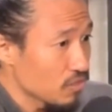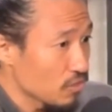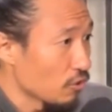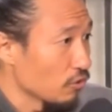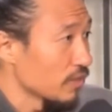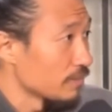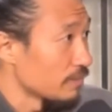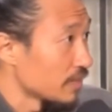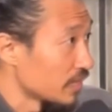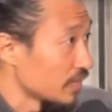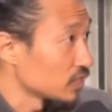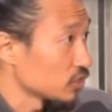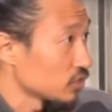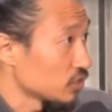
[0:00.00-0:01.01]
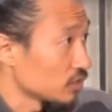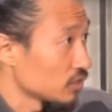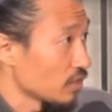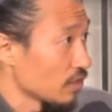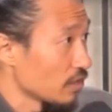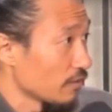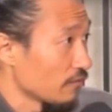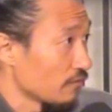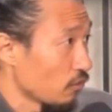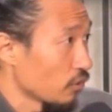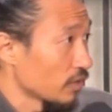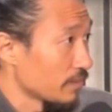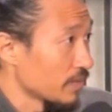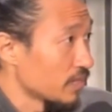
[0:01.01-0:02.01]
30 minutes,
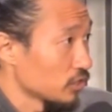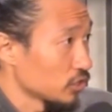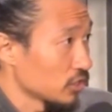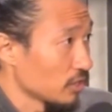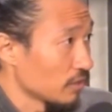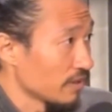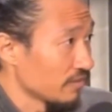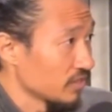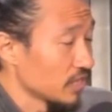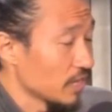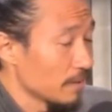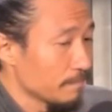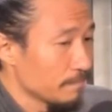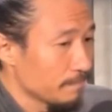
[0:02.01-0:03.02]
40 minutes or so every time.